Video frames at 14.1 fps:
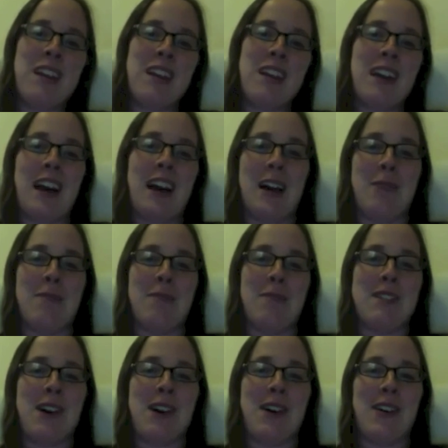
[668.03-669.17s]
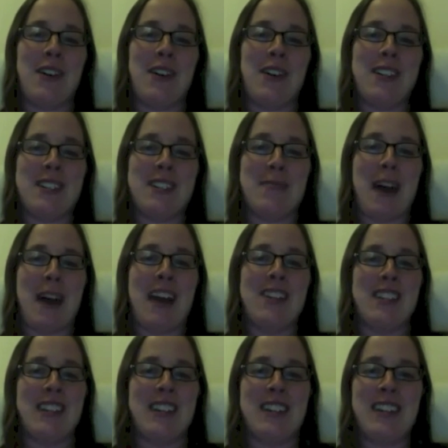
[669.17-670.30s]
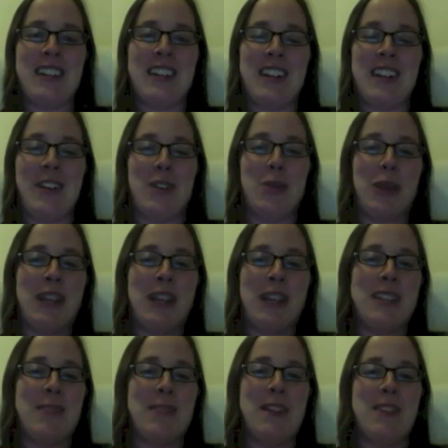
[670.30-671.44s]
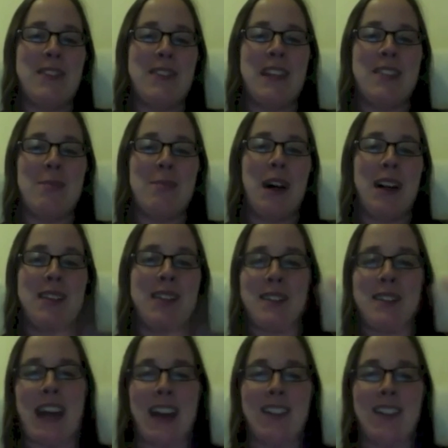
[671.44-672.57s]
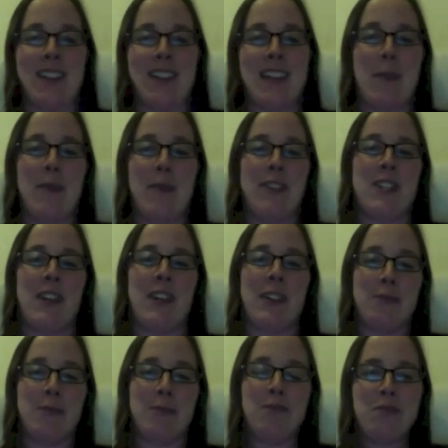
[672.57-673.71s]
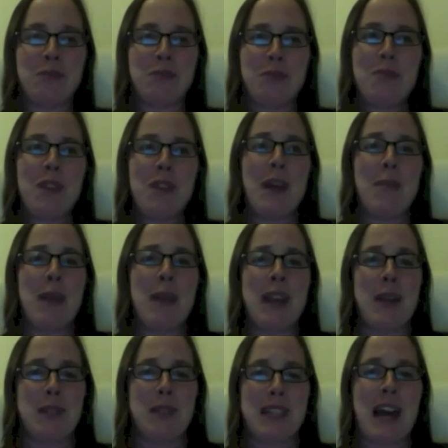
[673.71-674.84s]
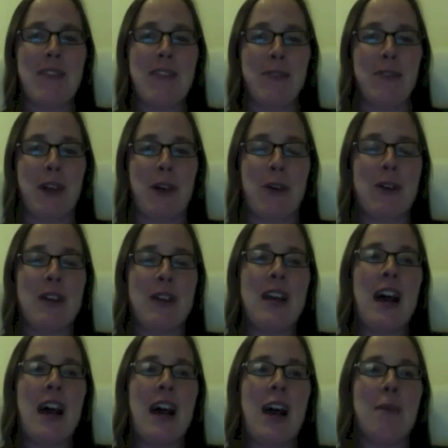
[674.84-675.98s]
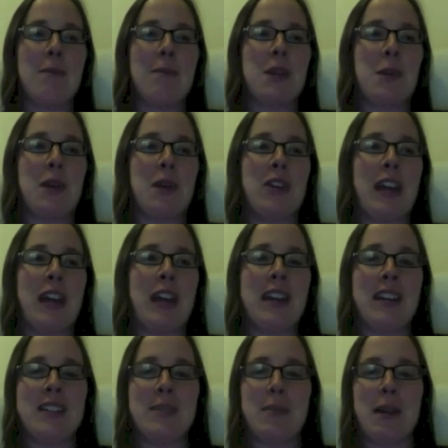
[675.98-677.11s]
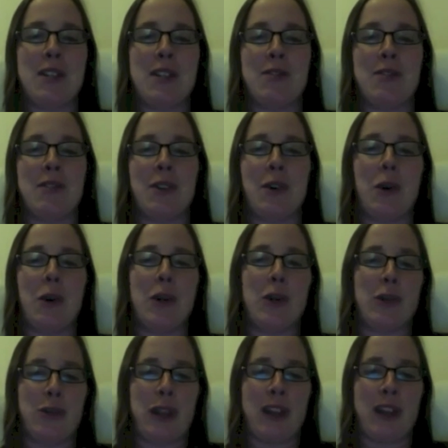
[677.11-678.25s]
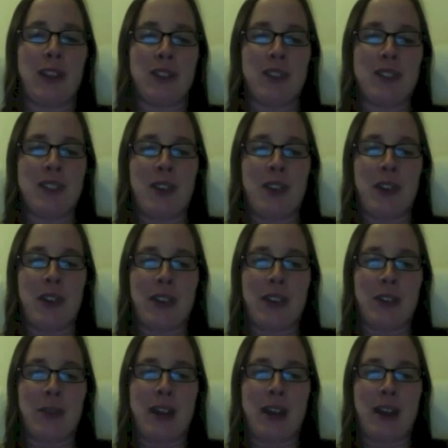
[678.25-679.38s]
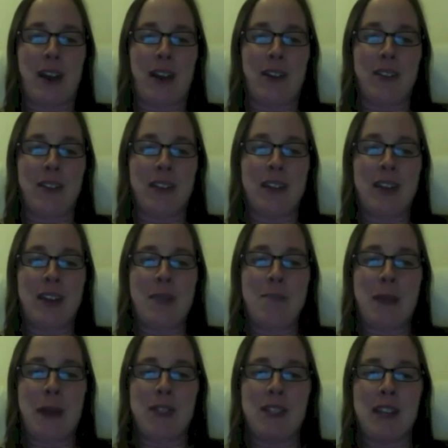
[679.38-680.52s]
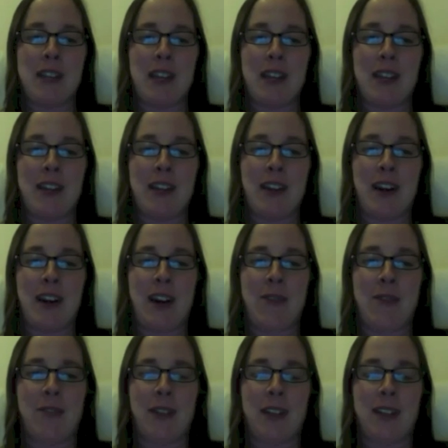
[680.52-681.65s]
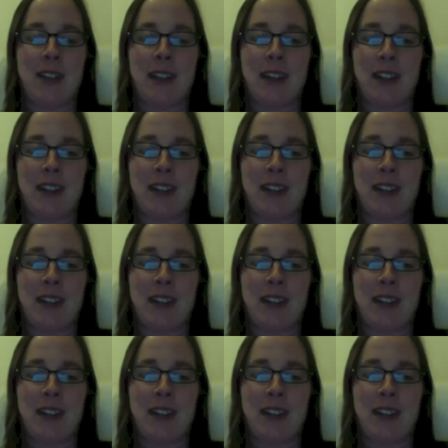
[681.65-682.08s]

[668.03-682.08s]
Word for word: Um, so just imagine, you know, 20 centimeter size blocks all stacked on top of each other that made up this lava flow. Um, so what you're getting is a bunch of corner reflectors. So you get the radar bouncing off. Uh, hang on,